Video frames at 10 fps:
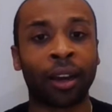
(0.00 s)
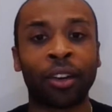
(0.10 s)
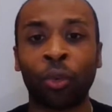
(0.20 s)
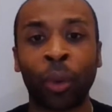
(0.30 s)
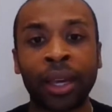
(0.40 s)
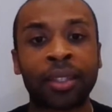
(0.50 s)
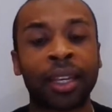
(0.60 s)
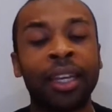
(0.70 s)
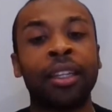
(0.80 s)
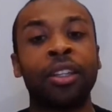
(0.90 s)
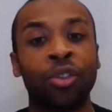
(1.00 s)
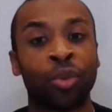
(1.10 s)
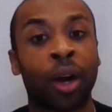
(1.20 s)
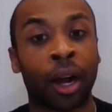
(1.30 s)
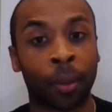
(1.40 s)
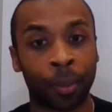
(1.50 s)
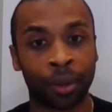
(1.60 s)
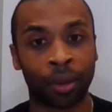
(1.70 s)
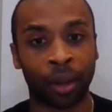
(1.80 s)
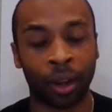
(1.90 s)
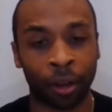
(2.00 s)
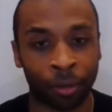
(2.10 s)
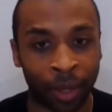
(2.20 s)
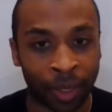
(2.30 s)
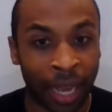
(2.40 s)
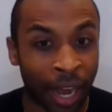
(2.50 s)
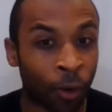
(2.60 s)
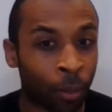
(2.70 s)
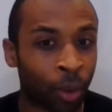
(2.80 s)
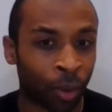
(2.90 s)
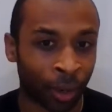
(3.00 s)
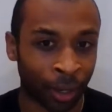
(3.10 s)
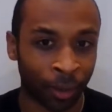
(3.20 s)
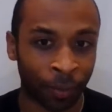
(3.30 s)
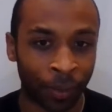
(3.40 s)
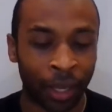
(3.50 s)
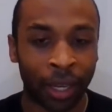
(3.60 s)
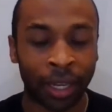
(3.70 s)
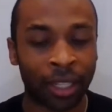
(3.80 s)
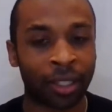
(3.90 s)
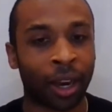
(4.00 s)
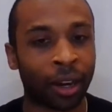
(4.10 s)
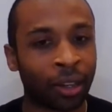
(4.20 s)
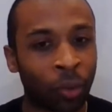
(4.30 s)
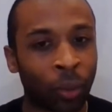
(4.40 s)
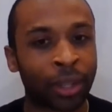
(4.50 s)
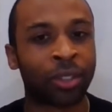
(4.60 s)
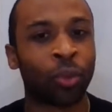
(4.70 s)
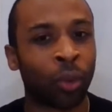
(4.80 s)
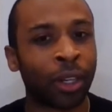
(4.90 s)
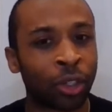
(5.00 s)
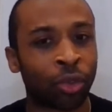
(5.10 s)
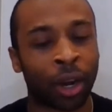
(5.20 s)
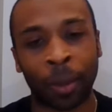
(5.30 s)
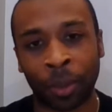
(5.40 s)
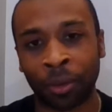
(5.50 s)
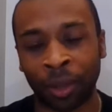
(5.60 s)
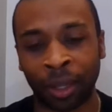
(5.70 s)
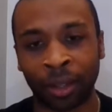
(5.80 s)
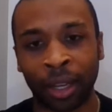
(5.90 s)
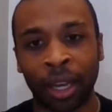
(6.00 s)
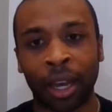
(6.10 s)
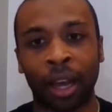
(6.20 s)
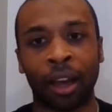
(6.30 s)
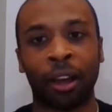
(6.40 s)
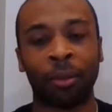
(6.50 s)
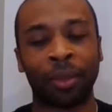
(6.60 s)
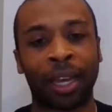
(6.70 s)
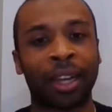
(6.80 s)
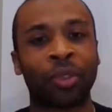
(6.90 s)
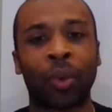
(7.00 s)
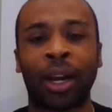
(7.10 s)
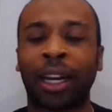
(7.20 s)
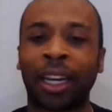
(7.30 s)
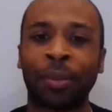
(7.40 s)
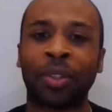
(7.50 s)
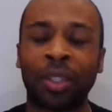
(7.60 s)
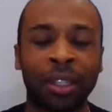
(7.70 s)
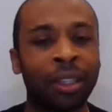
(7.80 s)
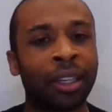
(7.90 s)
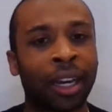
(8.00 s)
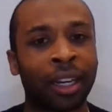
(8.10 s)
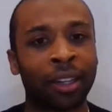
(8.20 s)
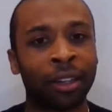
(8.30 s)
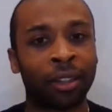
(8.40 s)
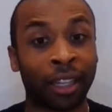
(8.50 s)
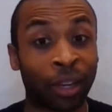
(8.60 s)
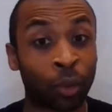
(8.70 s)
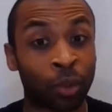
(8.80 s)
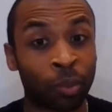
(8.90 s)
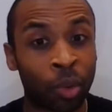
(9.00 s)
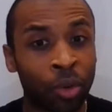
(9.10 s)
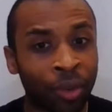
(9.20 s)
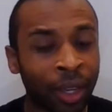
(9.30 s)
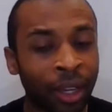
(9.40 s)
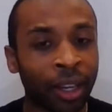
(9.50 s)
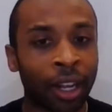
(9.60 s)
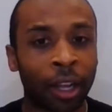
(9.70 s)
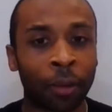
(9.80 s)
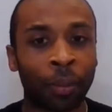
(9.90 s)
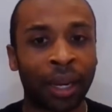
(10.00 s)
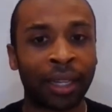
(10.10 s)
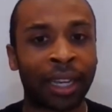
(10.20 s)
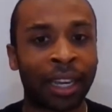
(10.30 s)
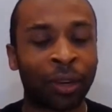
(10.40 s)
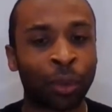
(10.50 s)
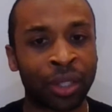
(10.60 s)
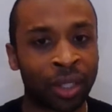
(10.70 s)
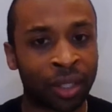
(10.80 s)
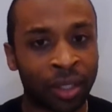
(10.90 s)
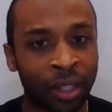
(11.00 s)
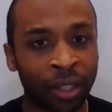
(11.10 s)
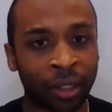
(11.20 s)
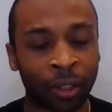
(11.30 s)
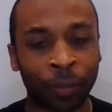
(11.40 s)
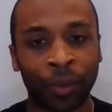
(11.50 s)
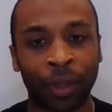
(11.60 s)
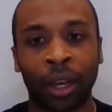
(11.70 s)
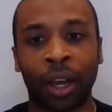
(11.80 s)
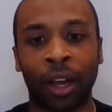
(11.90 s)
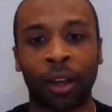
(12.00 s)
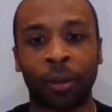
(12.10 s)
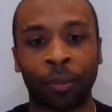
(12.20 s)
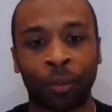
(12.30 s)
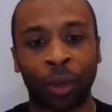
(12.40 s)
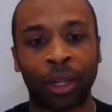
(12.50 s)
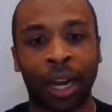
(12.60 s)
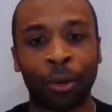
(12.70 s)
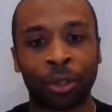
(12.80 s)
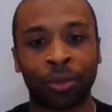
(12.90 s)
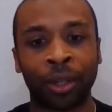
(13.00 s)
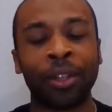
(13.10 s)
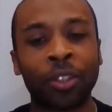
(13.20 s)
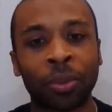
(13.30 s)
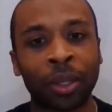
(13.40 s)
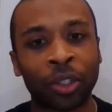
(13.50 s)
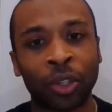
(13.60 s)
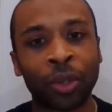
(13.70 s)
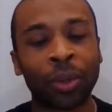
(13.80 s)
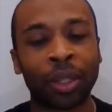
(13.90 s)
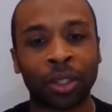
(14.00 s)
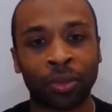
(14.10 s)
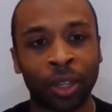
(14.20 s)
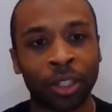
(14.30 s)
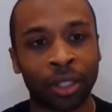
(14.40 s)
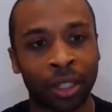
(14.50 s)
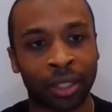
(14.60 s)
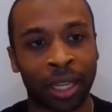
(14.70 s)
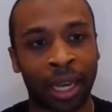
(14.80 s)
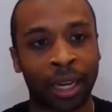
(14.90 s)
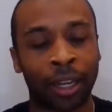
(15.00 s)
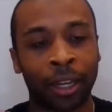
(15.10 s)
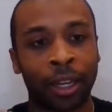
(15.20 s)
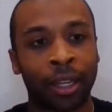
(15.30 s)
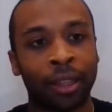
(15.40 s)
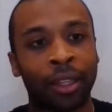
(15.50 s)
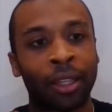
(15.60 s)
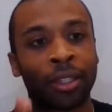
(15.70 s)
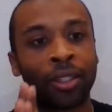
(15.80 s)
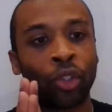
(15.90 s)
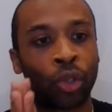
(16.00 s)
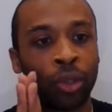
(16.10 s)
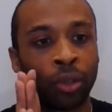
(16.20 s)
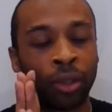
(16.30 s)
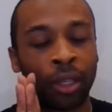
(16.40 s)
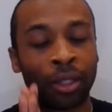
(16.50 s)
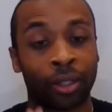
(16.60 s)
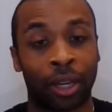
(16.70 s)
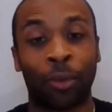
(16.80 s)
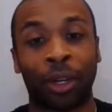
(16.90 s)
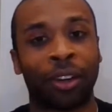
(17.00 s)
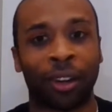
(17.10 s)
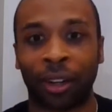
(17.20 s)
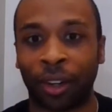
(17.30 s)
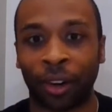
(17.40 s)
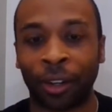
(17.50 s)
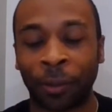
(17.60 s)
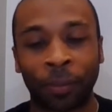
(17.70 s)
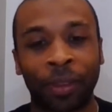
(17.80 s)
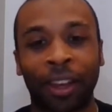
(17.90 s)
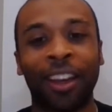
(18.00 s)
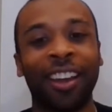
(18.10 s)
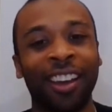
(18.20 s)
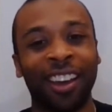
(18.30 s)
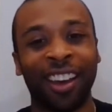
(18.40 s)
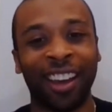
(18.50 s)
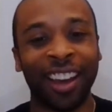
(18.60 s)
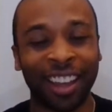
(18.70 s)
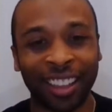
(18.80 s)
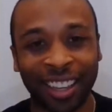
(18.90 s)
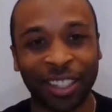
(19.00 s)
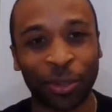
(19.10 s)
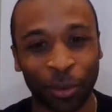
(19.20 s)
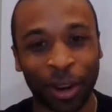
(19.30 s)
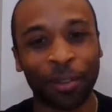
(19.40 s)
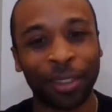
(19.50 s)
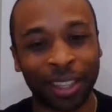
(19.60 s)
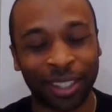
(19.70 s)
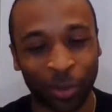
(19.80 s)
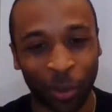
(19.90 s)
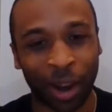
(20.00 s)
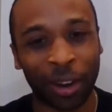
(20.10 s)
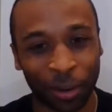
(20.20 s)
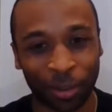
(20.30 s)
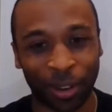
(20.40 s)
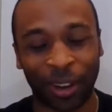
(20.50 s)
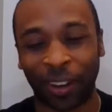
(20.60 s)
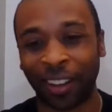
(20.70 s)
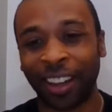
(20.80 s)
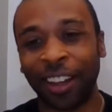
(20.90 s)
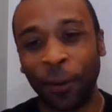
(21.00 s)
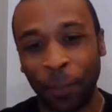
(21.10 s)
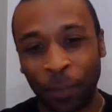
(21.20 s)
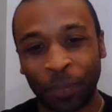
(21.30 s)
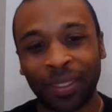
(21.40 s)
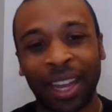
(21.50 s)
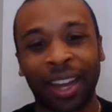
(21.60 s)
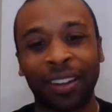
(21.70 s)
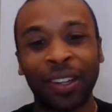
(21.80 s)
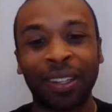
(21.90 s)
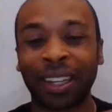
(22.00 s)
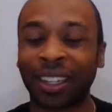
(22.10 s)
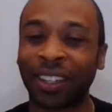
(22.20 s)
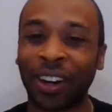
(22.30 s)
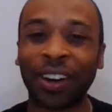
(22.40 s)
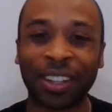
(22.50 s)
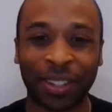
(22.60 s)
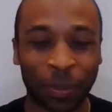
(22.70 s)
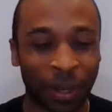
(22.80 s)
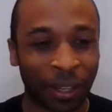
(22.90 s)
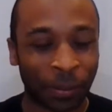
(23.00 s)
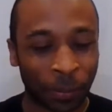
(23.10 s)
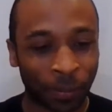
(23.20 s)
gonna waste any drop of His outpouring. He's not gonna waste one drop of it. That's why I kept seeing it, and it looked like it was moving, but yet it was still. What God was revealing to me too in this vision is that this I want to call it curtain, this waterfall that looked like a curtain to me